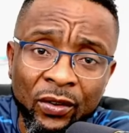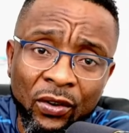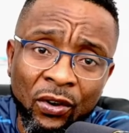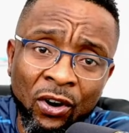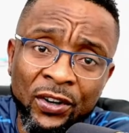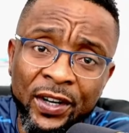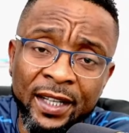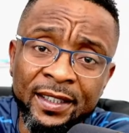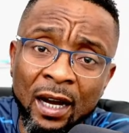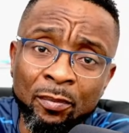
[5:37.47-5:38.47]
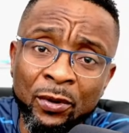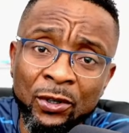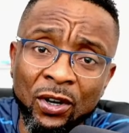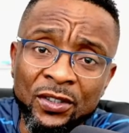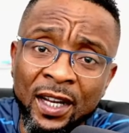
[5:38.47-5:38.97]
on their
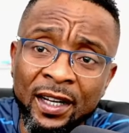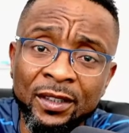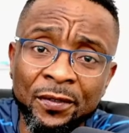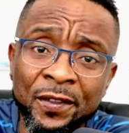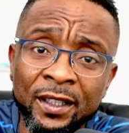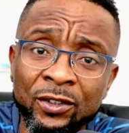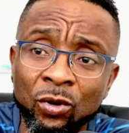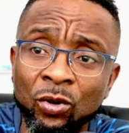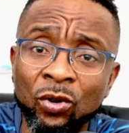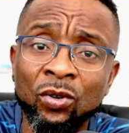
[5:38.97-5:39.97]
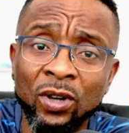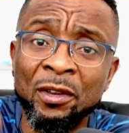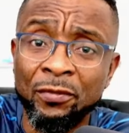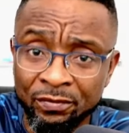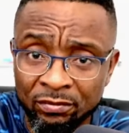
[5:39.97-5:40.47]
product and everything to
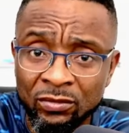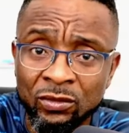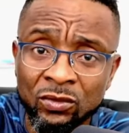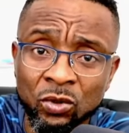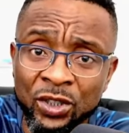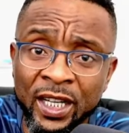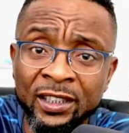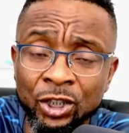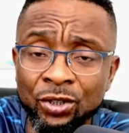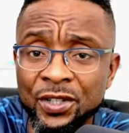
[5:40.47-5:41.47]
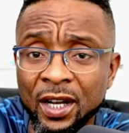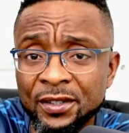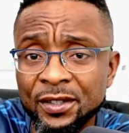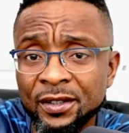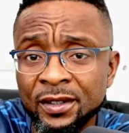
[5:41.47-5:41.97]
the end
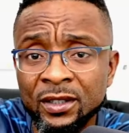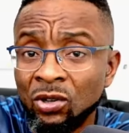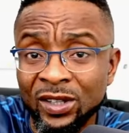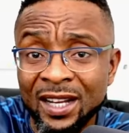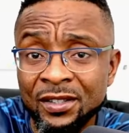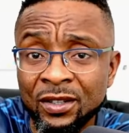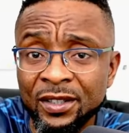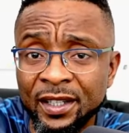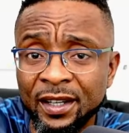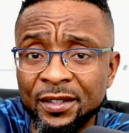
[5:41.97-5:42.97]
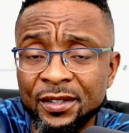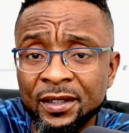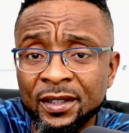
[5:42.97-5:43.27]
users. No, that's not the case.